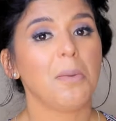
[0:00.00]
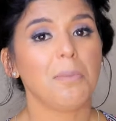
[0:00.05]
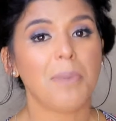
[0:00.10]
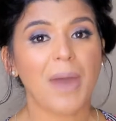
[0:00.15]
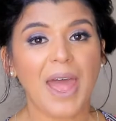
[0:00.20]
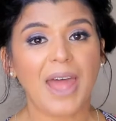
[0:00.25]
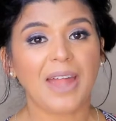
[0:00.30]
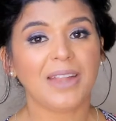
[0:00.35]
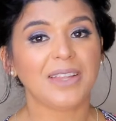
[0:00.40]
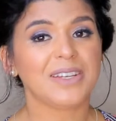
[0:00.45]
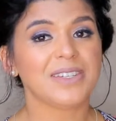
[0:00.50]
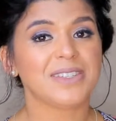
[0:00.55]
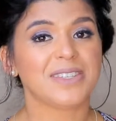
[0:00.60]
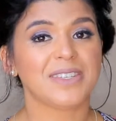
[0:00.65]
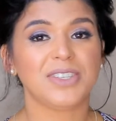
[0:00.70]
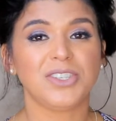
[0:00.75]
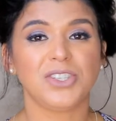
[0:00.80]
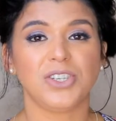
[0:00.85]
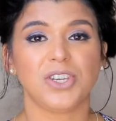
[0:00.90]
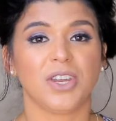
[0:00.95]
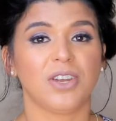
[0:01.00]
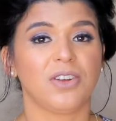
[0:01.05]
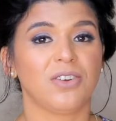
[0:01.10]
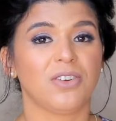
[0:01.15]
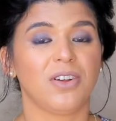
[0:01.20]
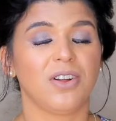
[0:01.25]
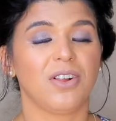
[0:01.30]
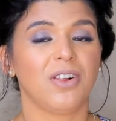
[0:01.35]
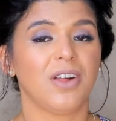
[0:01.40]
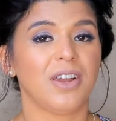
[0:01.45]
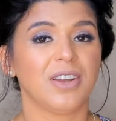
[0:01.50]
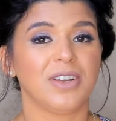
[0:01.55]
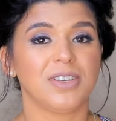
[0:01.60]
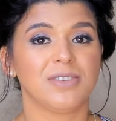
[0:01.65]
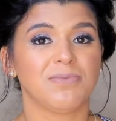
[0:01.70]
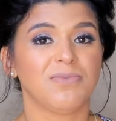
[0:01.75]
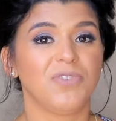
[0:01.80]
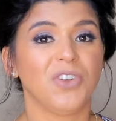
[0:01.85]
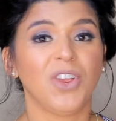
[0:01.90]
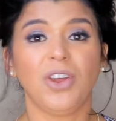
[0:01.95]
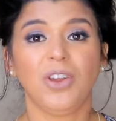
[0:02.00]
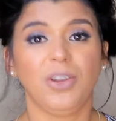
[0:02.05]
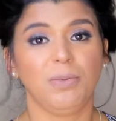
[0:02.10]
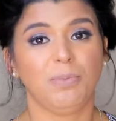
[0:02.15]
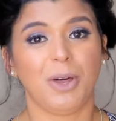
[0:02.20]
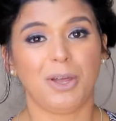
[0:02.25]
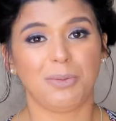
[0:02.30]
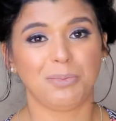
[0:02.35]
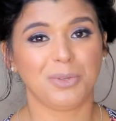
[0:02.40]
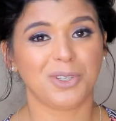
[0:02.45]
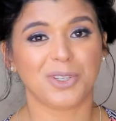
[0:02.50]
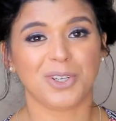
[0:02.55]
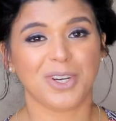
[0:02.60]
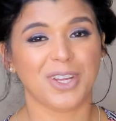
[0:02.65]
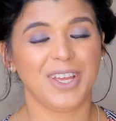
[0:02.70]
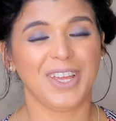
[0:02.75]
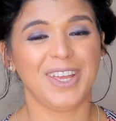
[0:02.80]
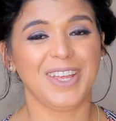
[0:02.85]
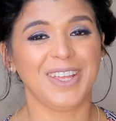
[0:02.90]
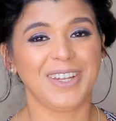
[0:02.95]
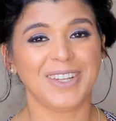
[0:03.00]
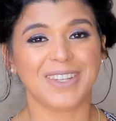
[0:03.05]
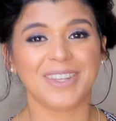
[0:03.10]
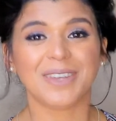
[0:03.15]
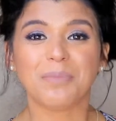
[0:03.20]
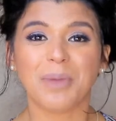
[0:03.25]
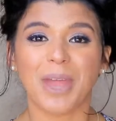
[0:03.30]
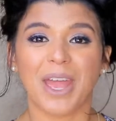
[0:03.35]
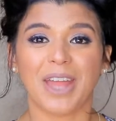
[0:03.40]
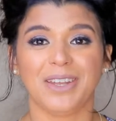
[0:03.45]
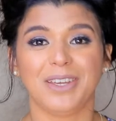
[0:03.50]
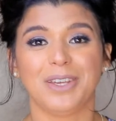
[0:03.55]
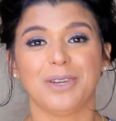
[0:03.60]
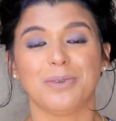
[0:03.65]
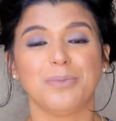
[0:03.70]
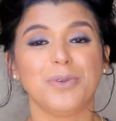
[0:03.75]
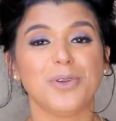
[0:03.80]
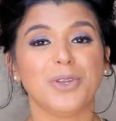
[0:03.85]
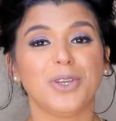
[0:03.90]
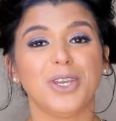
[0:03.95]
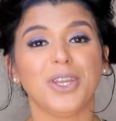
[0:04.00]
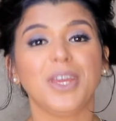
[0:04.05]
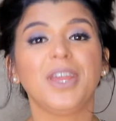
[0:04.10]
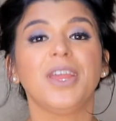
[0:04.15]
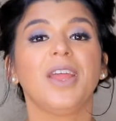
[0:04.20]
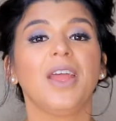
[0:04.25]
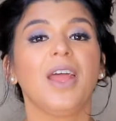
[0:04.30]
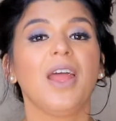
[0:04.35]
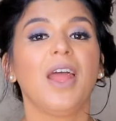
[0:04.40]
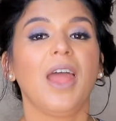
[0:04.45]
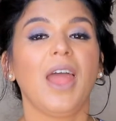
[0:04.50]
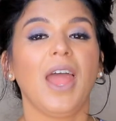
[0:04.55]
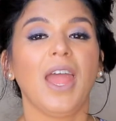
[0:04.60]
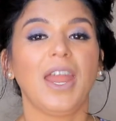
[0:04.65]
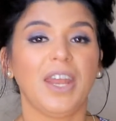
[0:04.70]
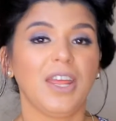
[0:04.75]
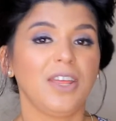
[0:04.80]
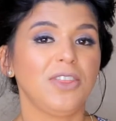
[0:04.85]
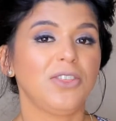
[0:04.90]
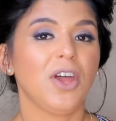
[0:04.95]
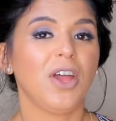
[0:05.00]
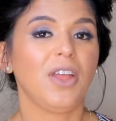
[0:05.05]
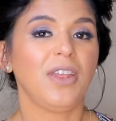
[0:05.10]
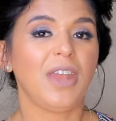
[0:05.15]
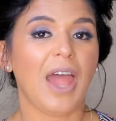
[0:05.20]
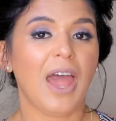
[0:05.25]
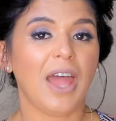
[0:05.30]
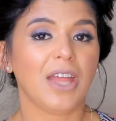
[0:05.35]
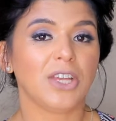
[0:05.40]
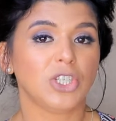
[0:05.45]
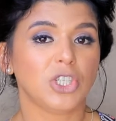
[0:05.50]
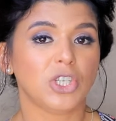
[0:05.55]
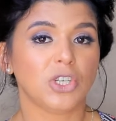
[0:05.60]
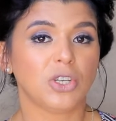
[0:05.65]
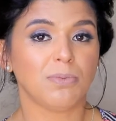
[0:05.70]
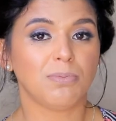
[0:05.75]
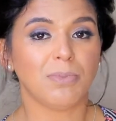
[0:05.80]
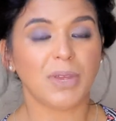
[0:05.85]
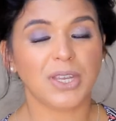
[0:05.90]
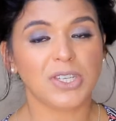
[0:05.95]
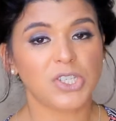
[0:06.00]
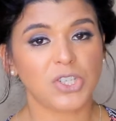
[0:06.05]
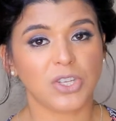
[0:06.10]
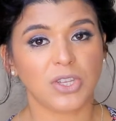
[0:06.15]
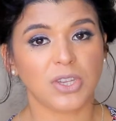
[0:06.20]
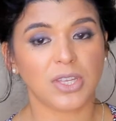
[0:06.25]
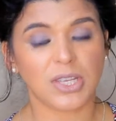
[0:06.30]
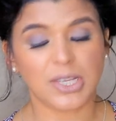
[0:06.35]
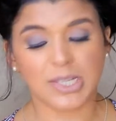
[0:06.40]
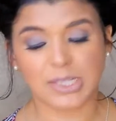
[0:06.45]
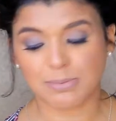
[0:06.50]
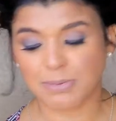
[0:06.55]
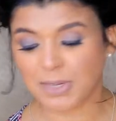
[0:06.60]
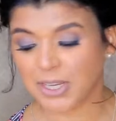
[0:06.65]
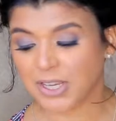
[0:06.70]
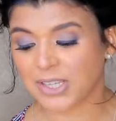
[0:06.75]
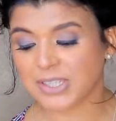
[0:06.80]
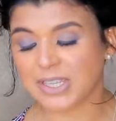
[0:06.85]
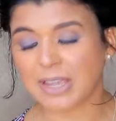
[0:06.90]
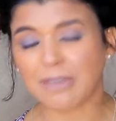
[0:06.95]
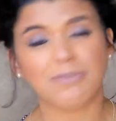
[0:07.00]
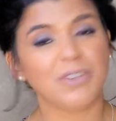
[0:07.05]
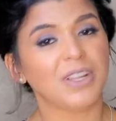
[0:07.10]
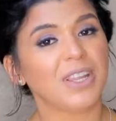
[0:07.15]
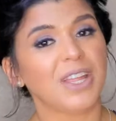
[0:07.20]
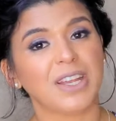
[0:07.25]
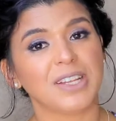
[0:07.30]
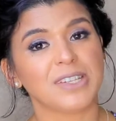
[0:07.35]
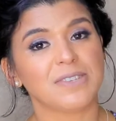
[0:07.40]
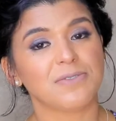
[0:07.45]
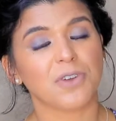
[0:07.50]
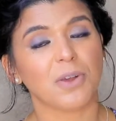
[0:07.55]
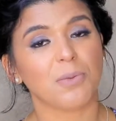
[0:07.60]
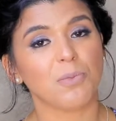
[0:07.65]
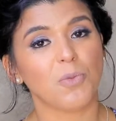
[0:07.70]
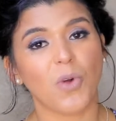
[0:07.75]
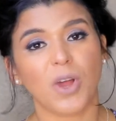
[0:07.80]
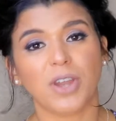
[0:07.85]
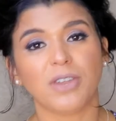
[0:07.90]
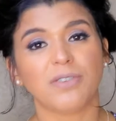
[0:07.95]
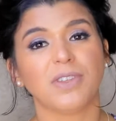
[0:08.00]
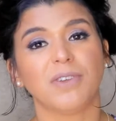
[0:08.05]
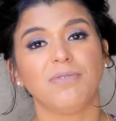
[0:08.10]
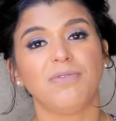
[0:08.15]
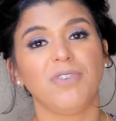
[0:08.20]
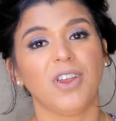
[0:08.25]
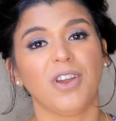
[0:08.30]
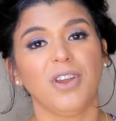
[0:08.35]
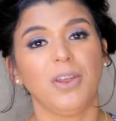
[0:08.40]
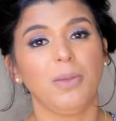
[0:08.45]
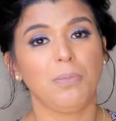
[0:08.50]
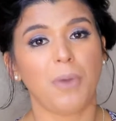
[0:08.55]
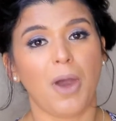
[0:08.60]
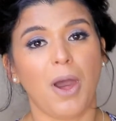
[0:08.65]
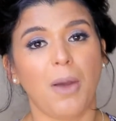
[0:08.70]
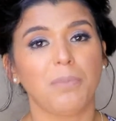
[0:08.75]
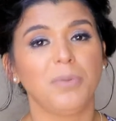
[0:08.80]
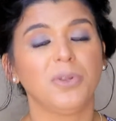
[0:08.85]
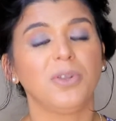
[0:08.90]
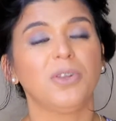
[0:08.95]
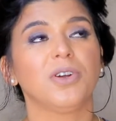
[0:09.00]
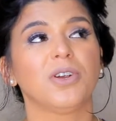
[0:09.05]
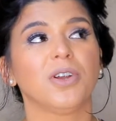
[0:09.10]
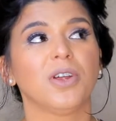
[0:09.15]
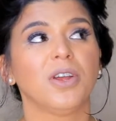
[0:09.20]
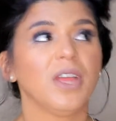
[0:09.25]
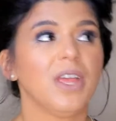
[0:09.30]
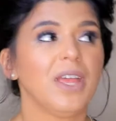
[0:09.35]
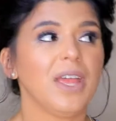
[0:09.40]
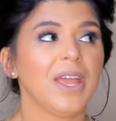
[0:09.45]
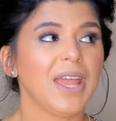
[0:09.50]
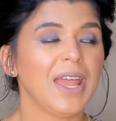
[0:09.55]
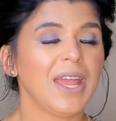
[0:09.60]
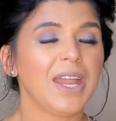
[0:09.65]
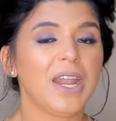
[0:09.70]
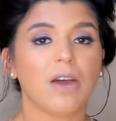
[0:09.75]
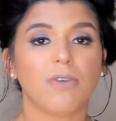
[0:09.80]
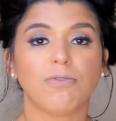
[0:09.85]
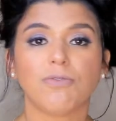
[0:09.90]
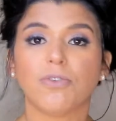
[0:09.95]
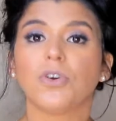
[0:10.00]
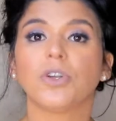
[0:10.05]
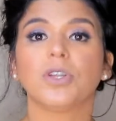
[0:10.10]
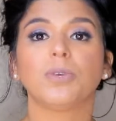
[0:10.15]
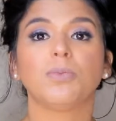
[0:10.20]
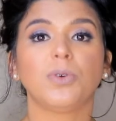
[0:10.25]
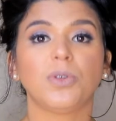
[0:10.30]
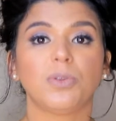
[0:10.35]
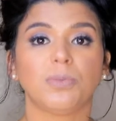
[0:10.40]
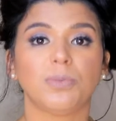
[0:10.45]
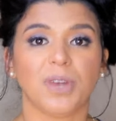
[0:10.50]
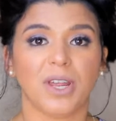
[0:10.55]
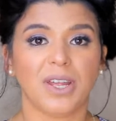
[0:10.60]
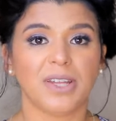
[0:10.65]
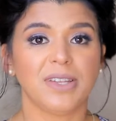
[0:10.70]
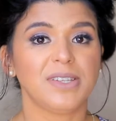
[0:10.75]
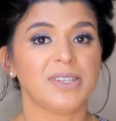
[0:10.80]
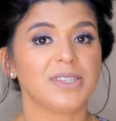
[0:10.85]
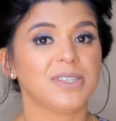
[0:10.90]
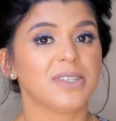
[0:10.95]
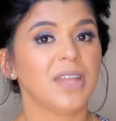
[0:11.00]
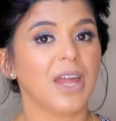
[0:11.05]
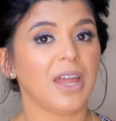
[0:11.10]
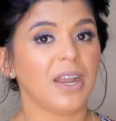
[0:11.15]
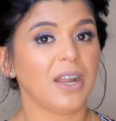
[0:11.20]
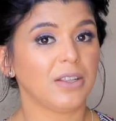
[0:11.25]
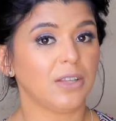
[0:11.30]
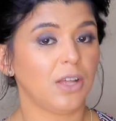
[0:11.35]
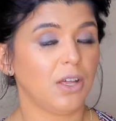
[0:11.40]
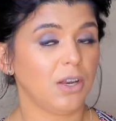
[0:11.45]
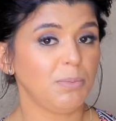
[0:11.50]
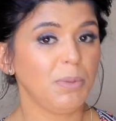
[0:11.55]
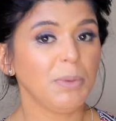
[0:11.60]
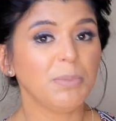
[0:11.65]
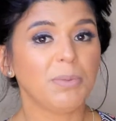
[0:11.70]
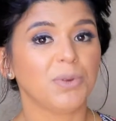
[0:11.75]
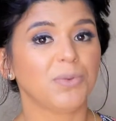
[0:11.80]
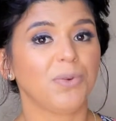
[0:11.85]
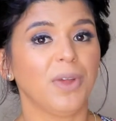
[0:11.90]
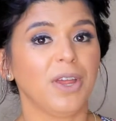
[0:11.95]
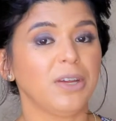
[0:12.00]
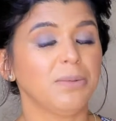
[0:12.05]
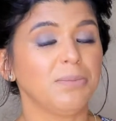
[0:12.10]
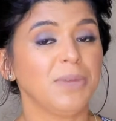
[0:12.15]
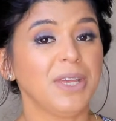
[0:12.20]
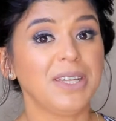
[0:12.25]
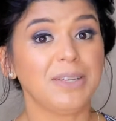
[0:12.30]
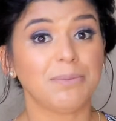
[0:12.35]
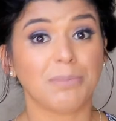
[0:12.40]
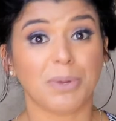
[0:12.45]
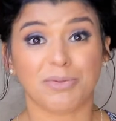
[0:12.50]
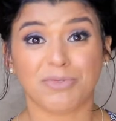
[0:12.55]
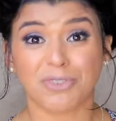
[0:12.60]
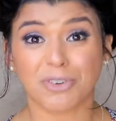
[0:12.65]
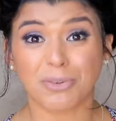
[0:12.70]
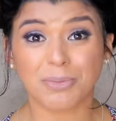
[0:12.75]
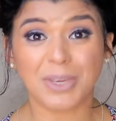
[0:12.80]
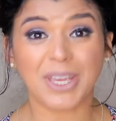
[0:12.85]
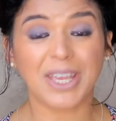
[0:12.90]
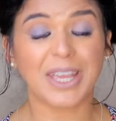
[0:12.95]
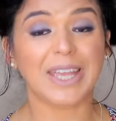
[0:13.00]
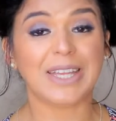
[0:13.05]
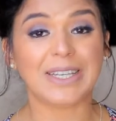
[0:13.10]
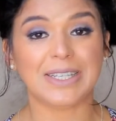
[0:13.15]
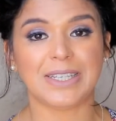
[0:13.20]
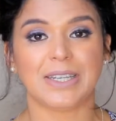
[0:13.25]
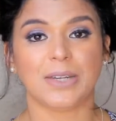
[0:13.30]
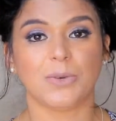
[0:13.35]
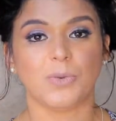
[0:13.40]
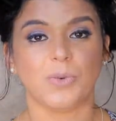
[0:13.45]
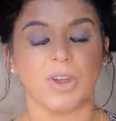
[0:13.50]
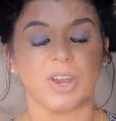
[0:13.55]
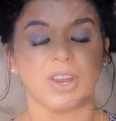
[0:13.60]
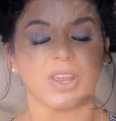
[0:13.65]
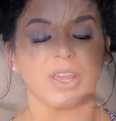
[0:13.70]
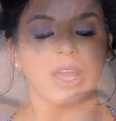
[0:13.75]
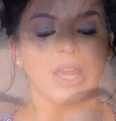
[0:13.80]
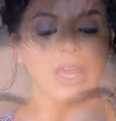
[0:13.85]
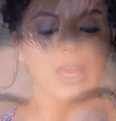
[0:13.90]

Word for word: palettes in general are very popular in the panning community and I thought I should mention this because I feel like it's from one of the very popular and affordable brands that a lot of people recommend but for me it didn't work.